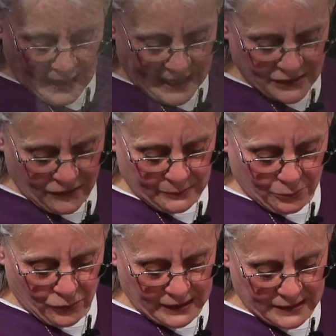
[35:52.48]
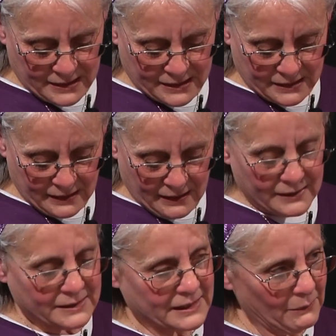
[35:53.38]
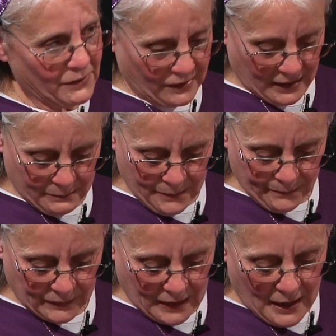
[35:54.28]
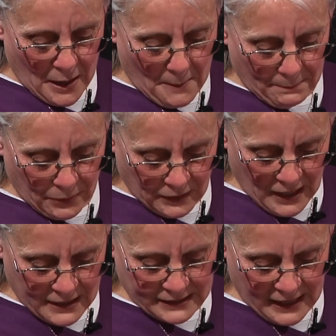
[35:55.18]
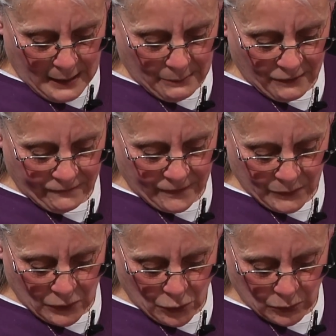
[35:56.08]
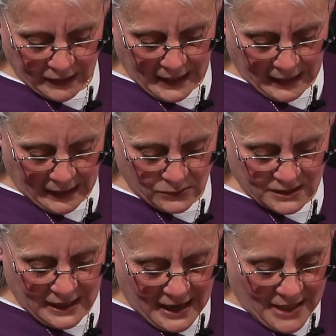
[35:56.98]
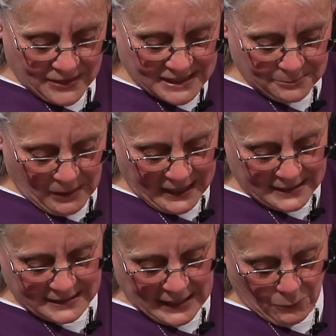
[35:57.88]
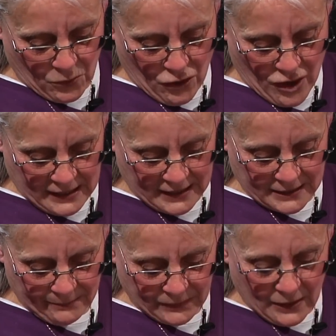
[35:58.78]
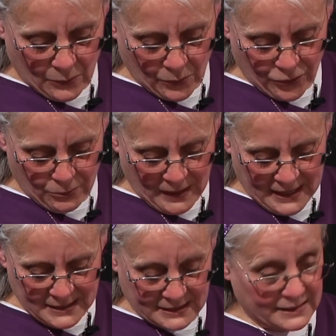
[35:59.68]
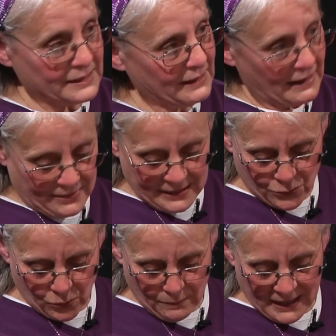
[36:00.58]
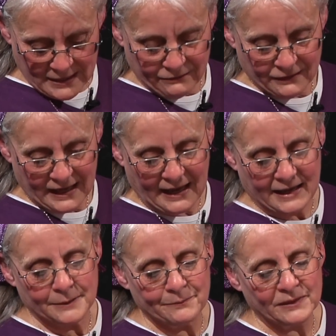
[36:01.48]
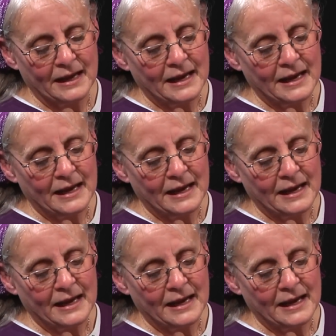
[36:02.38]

as for the priests, some of them plucked up from the holy house the spikes that were on it with their bases, and these were made of lead.